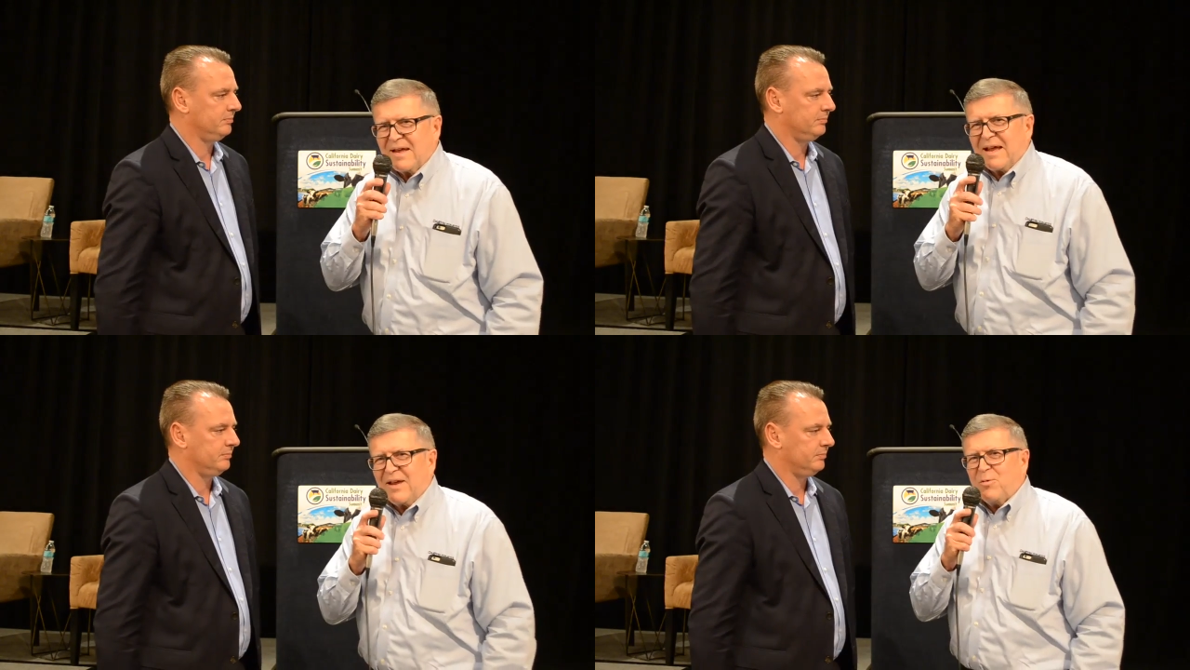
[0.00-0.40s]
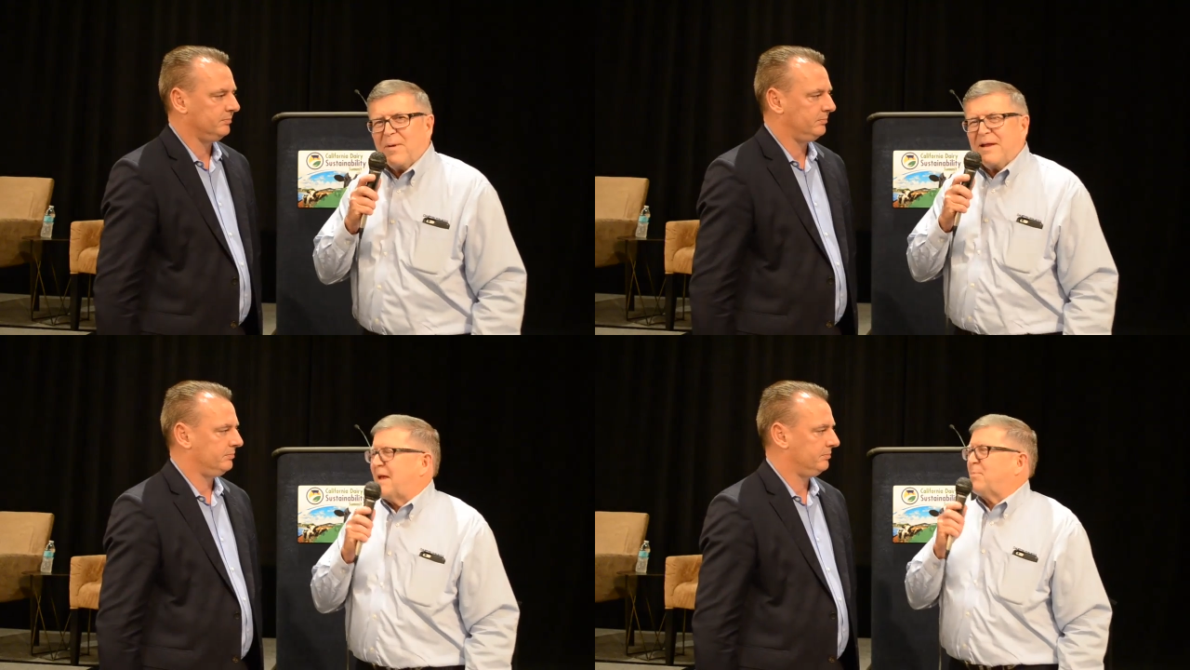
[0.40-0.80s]
Speaker 1: And you
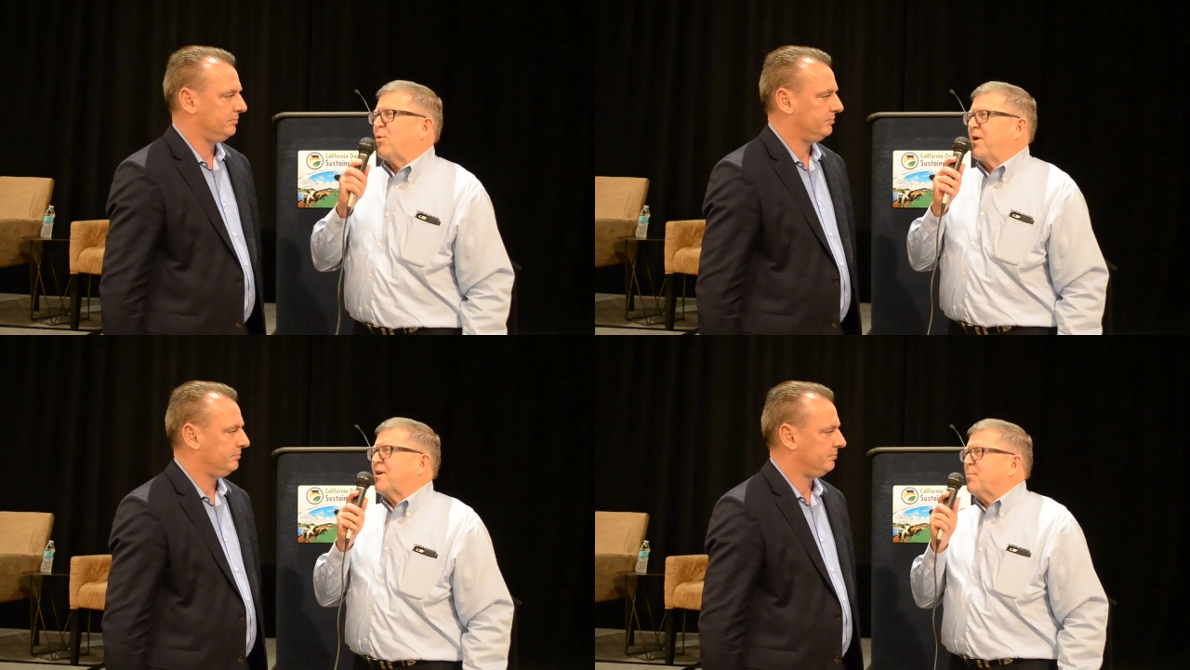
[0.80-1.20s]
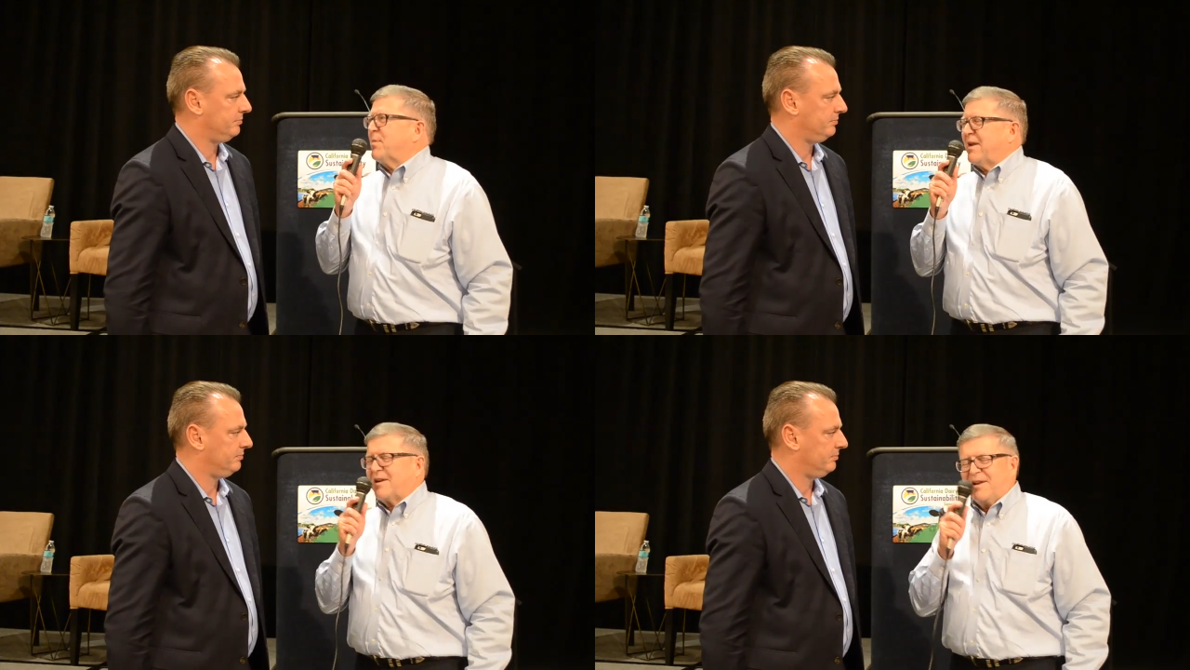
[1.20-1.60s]
made that point
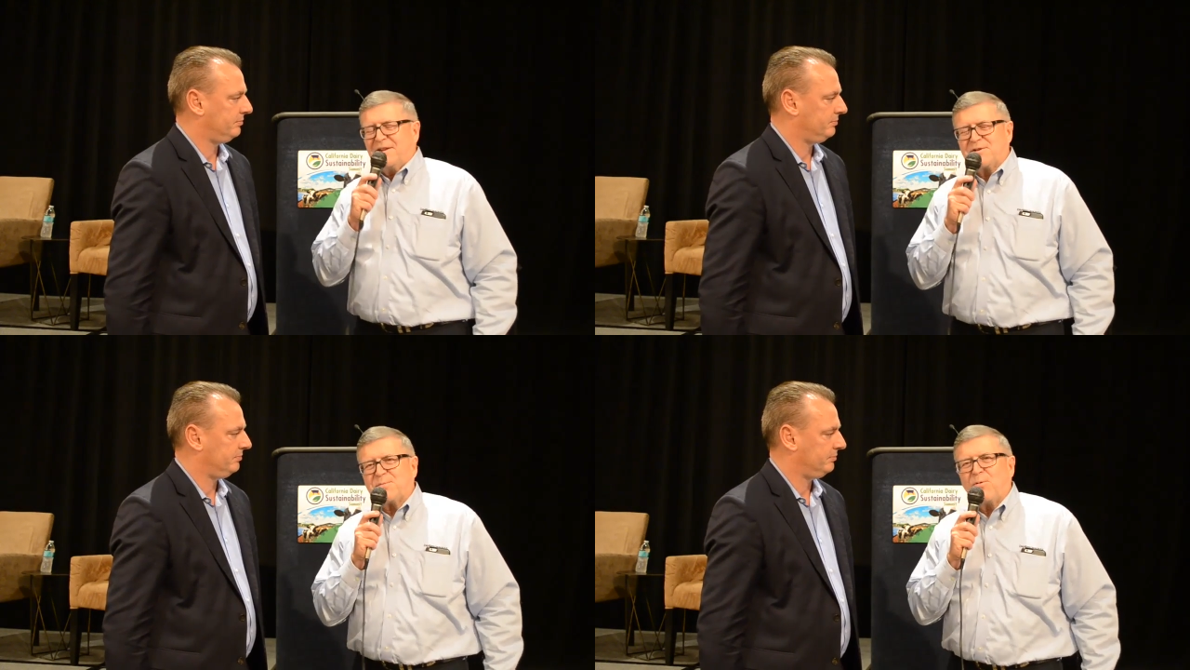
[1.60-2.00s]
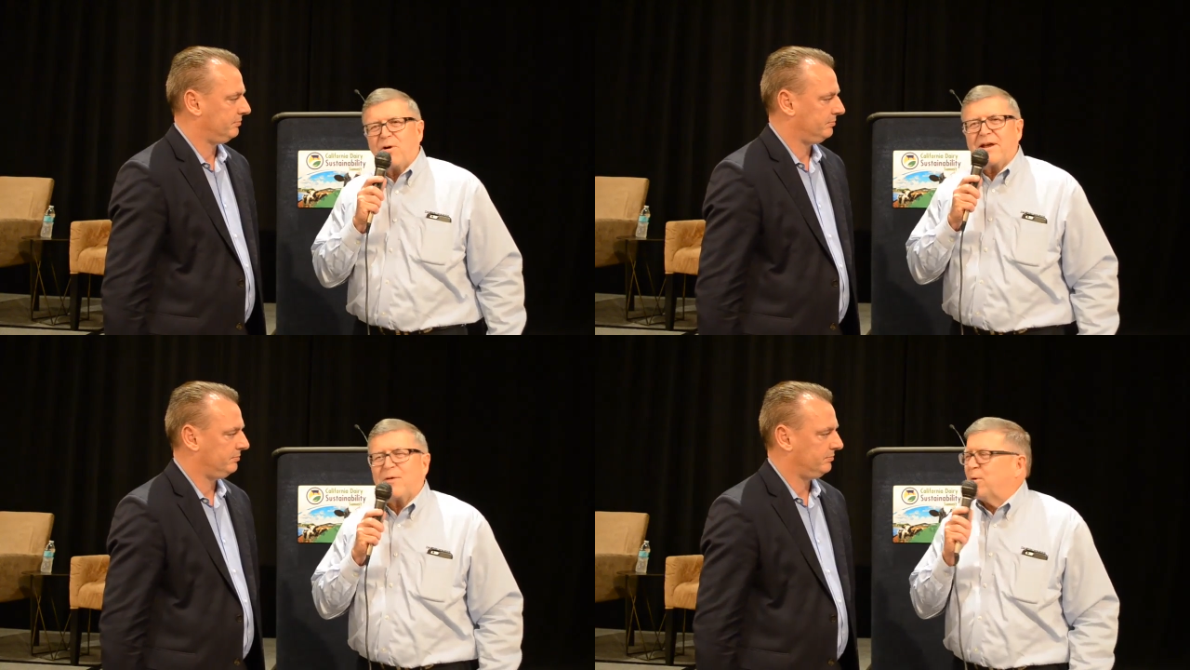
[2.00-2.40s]
compellingly this
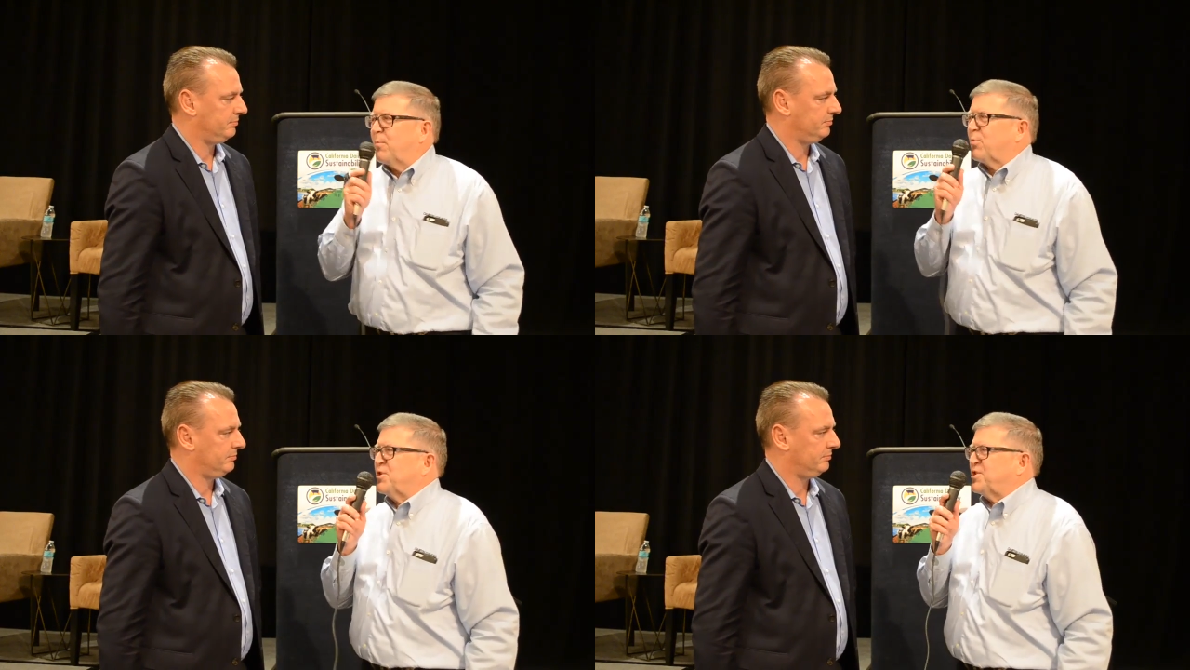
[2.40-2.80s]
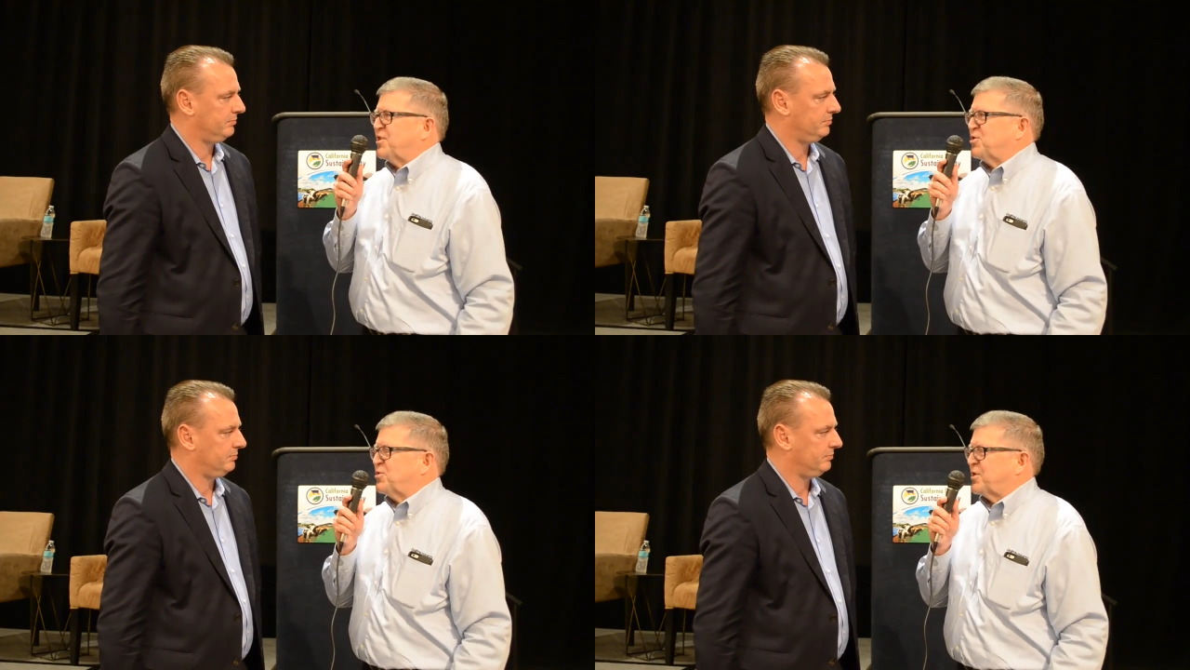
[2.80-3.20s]
morning, and we
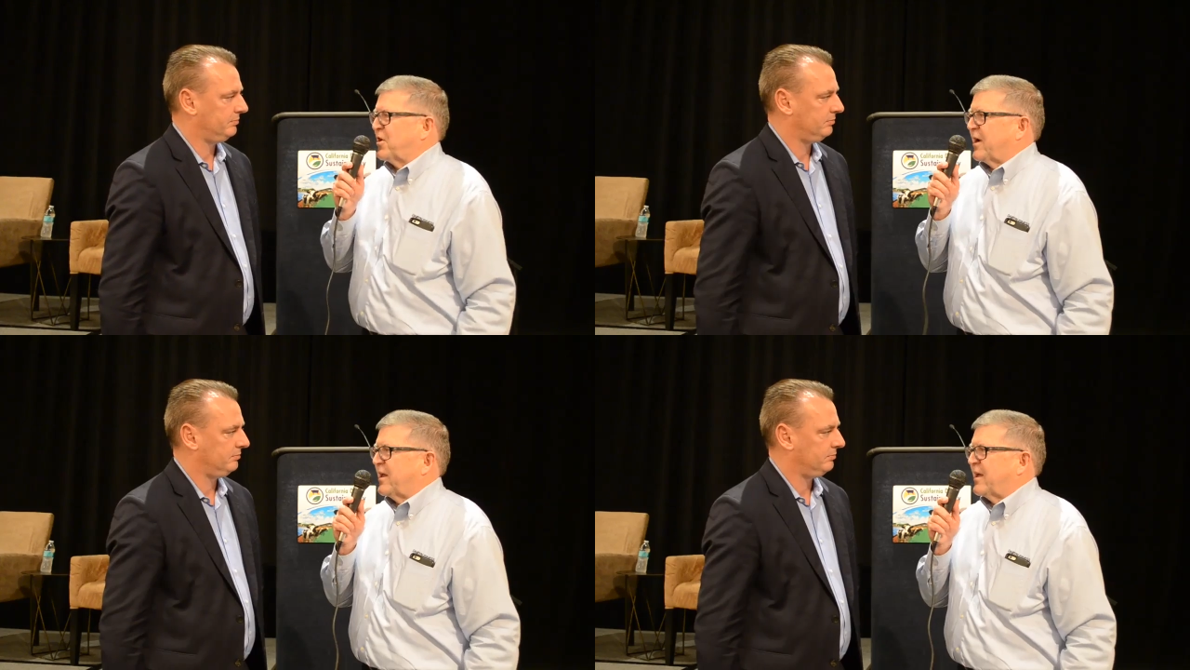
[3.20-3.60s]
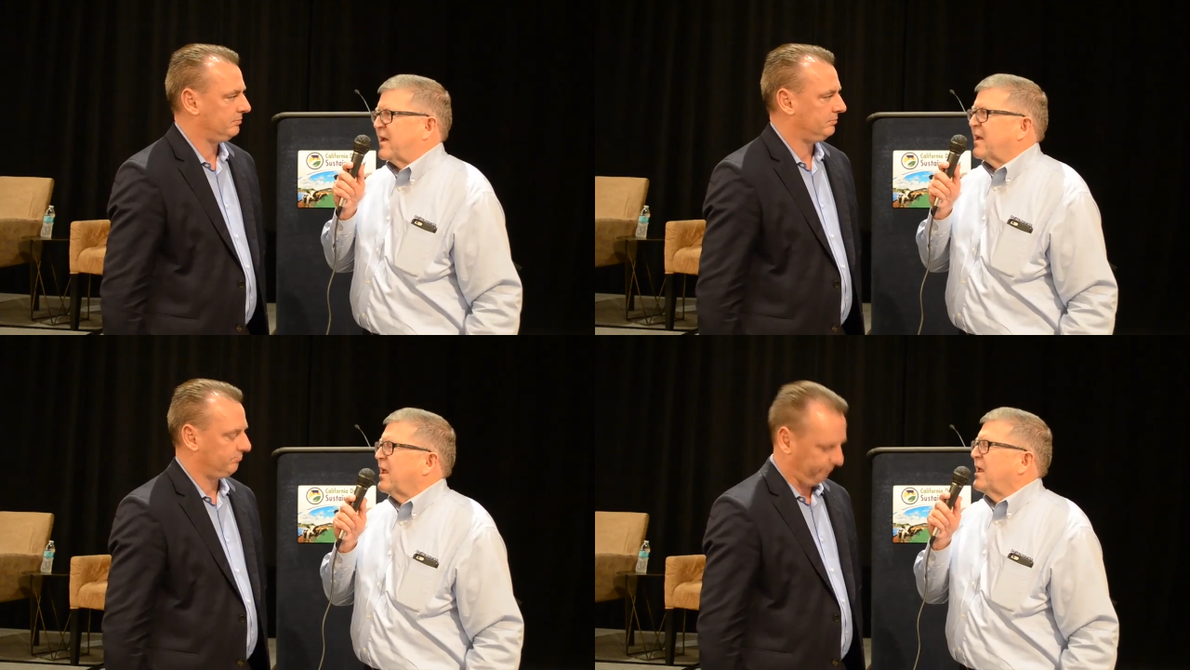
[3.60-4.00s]
appreciate you sharing it again.